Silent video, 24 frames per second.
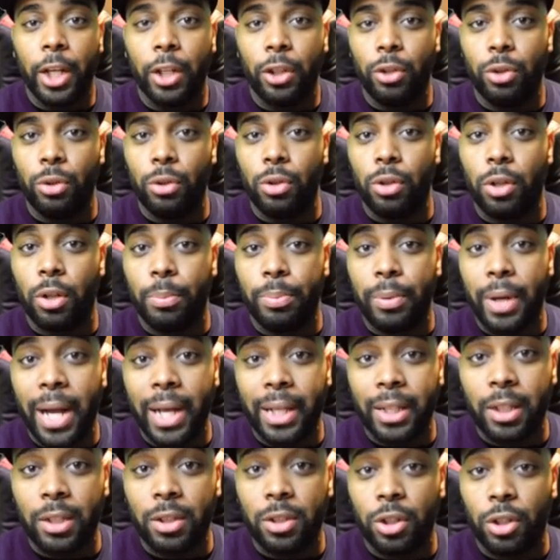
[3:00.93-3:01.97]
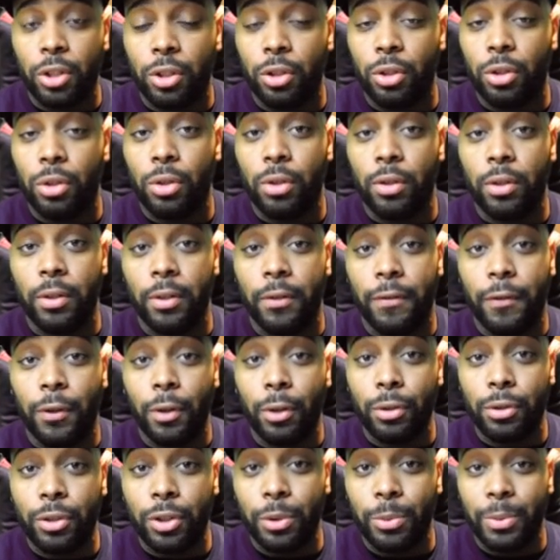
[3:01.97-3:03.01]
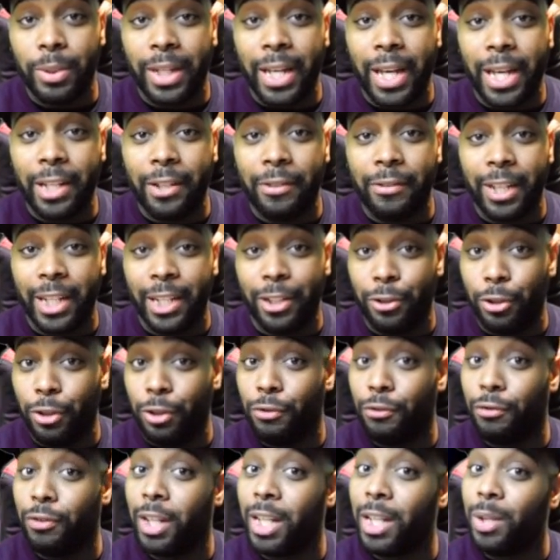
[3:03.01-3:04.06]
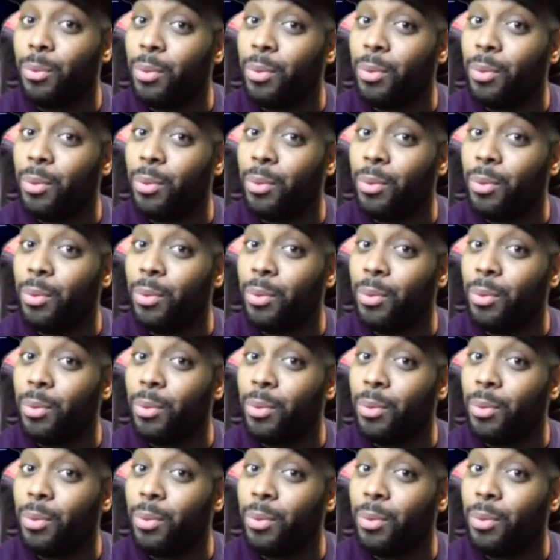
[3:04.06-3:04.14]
Do you go to practice or do you go to the photo shoot with Gatorade? Do you really